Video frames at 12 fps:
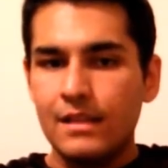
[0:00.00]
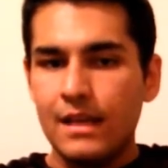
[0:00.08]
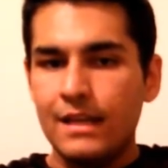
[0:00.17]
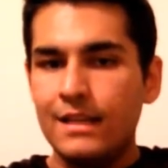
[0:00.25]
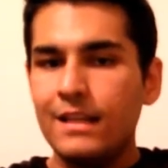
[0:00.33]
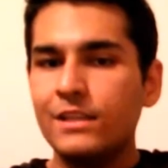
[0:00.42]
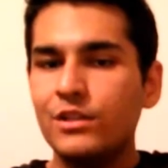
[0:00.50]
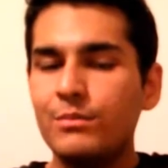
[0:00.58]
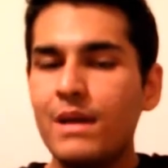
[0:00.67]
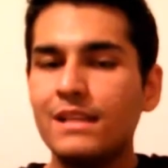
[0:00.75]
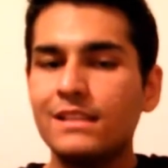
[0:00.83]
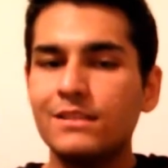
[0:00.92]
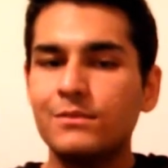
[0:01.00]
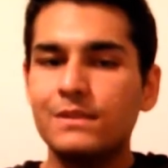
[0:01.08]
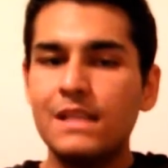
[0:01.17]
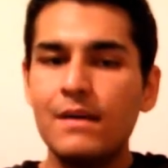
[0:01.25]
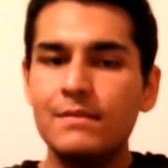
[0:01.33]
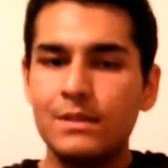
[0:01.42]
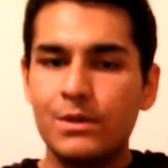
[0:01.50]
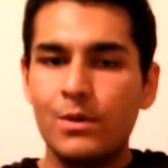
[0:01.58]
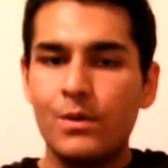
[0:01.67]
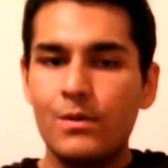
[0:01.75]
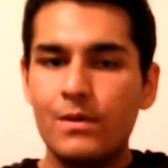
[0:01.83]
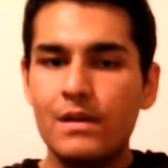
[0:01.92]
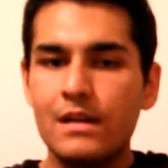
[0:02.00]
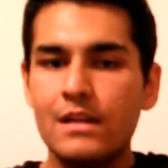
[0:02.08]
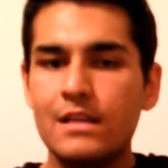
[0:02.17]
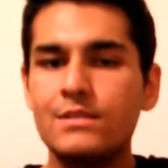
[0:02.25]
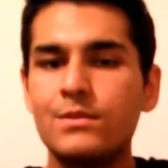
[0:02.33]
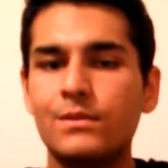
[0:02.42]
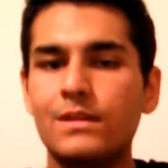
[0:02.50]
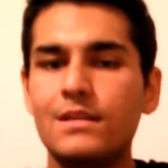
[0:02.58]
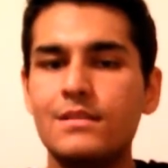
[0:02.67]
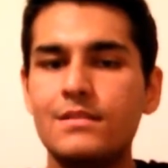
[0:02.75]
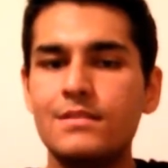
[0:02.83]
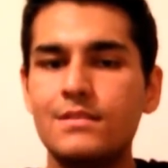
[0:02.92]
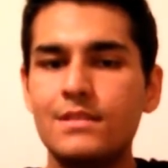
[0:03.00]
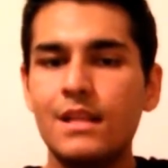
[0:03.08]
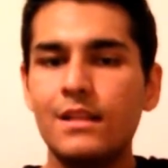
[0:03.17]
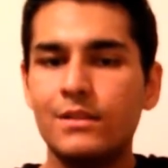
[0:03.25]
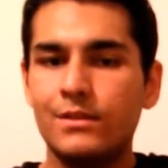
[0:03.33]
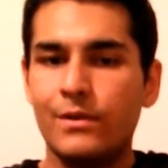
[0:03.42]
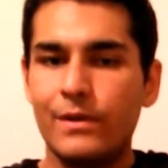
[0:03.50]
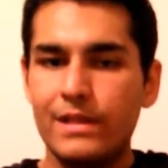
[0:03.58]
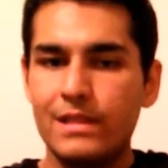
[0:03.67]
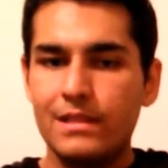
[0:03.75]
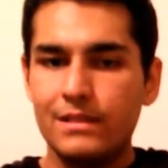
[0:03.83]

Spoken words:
an electromagnet without the core is known as solenoid.